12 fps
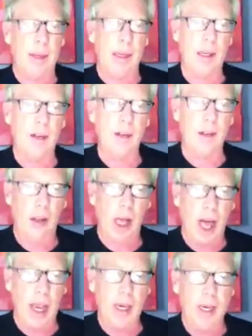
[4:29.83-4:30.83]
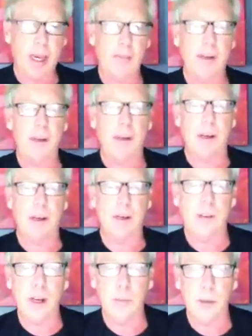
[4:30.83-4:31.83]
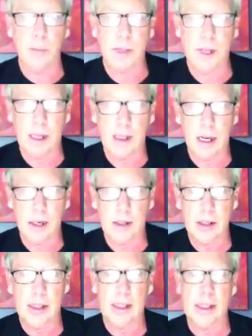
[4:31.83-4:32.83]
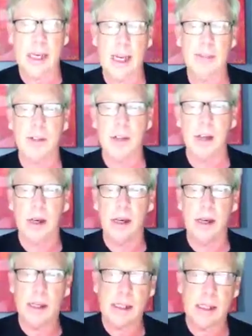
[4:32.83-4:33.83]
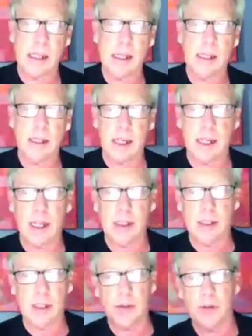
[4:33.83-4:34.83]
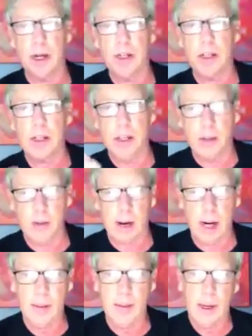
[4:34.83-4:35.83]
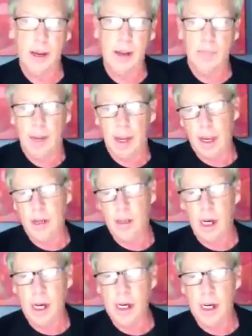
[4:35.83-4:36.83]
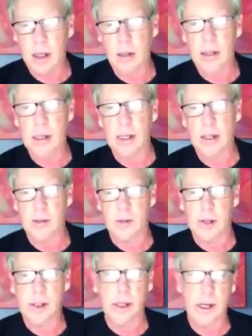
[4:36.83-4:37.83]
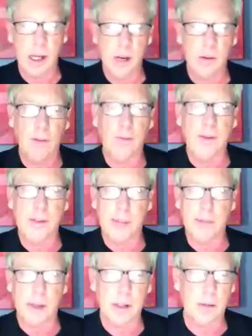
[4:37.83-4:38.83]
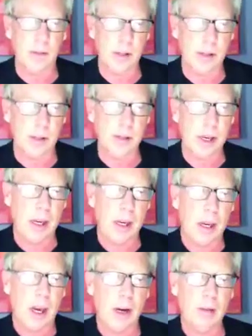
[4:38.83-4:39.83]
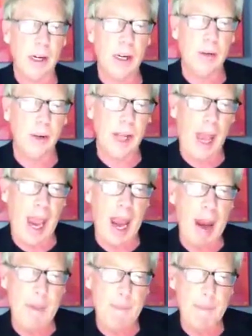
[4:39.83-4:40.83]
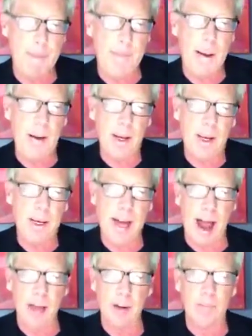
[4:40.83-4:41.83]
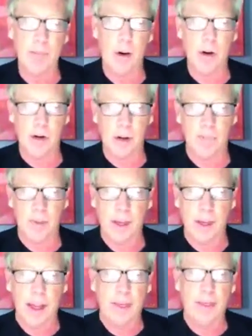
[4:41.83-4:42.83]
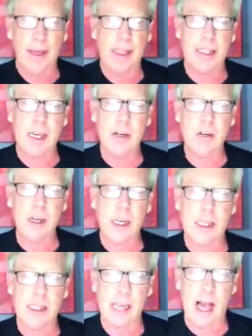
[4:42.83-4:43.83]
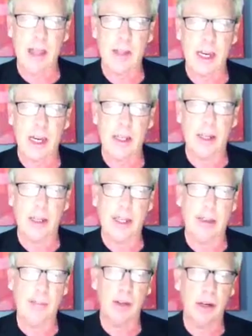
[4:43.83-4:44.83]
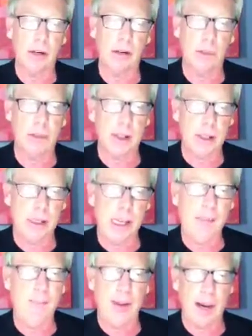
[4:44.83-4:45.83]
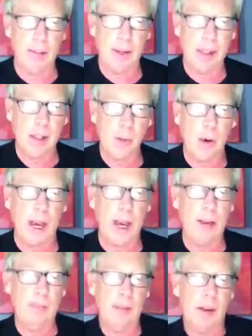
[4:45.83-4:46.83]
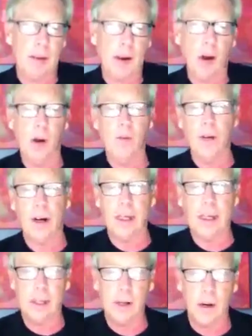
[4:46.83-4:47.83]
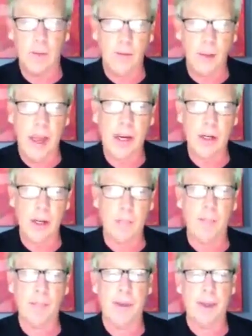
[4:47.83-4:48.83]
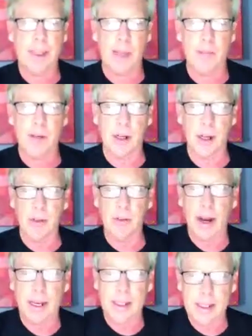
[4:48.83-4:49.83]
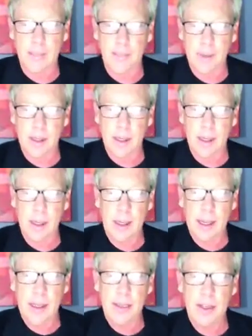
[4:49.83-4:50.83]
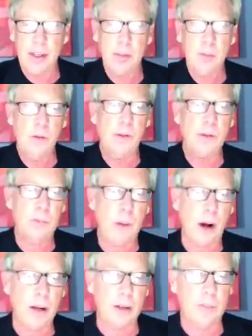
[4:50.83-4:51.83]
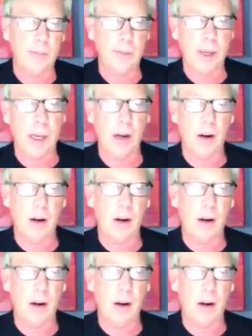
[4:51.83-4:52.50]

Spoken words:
in July, amid considerable media attention, Samsung C&T, that's Construction and Trade, and Chaebol Industries, another of the Samsung divisions, agreed to an $8 billion merger that essentially consolidated the Samsung Group's Lee family sway over their flagship Samsung Electronics. This move sparked the